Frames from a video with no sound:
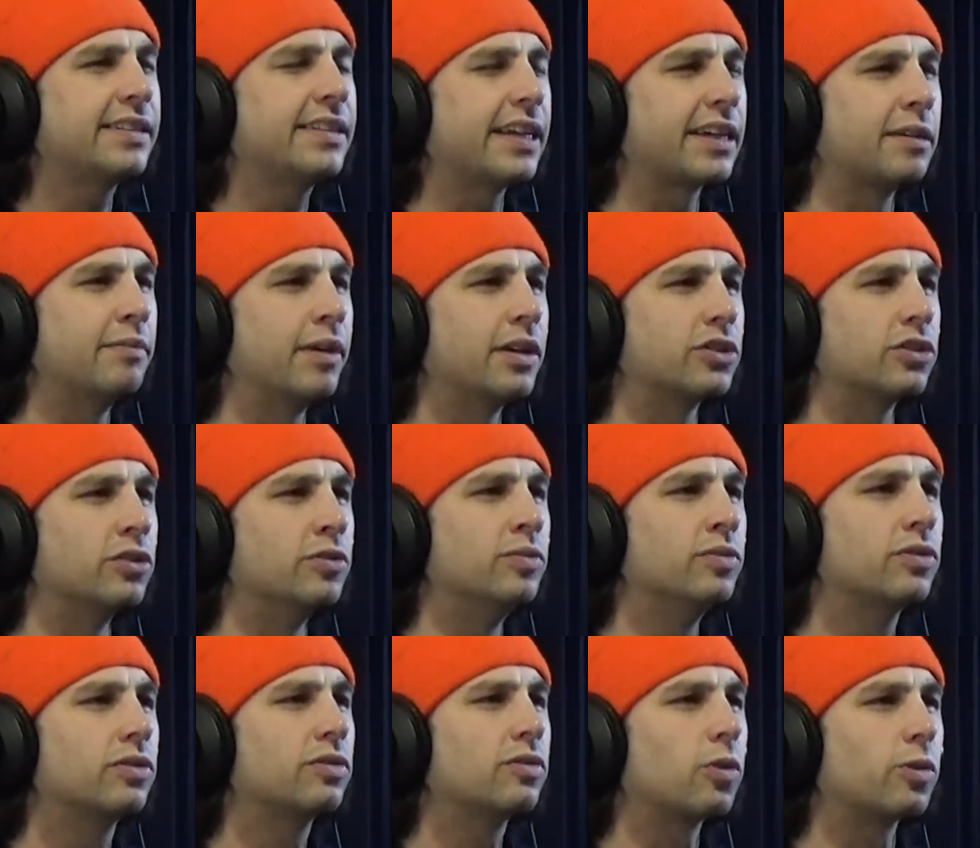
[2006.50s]
he had taken
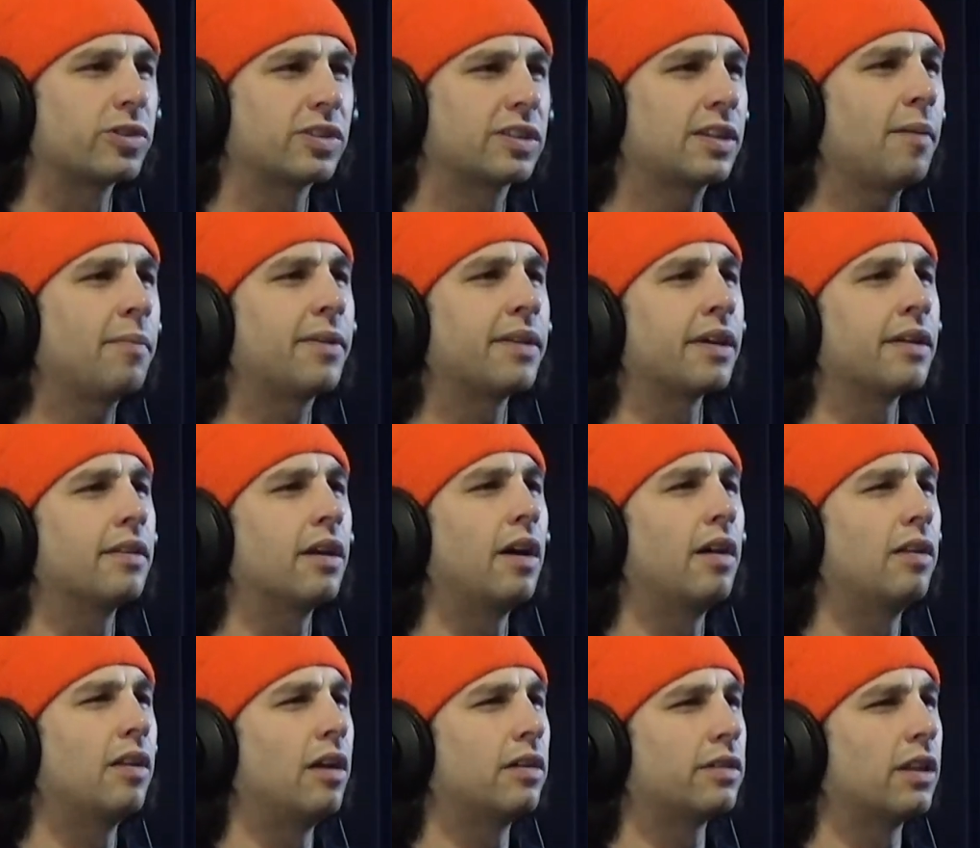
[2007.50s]
mushrooms or something
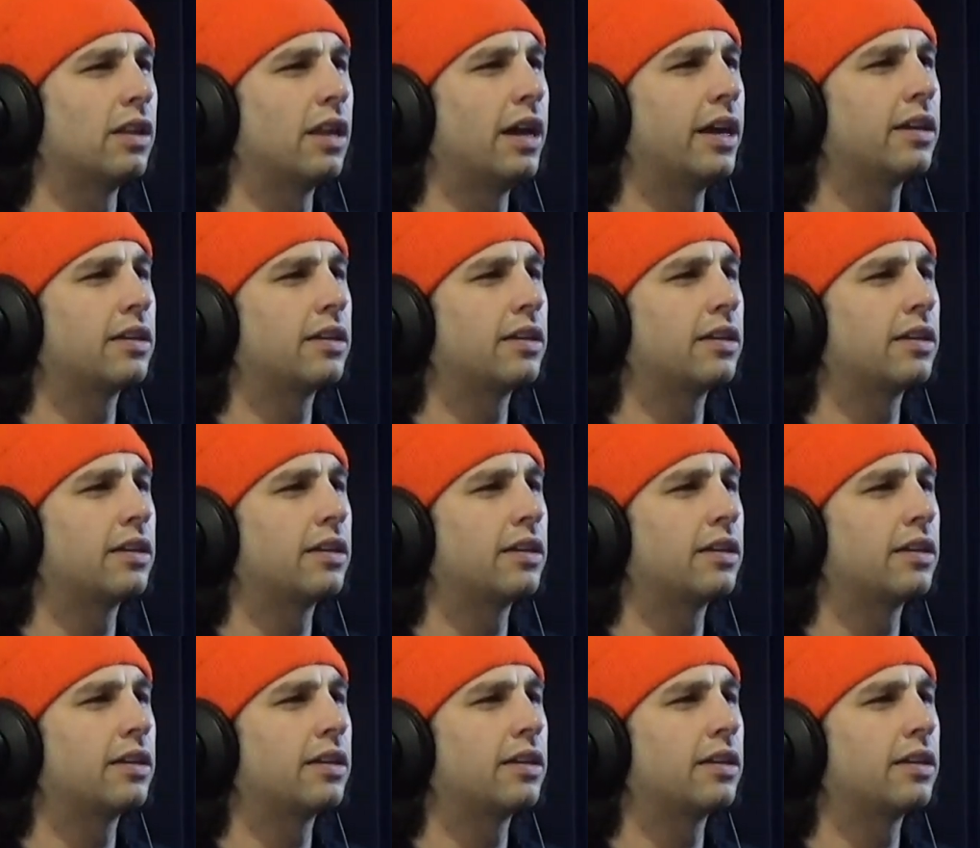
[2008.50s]
along the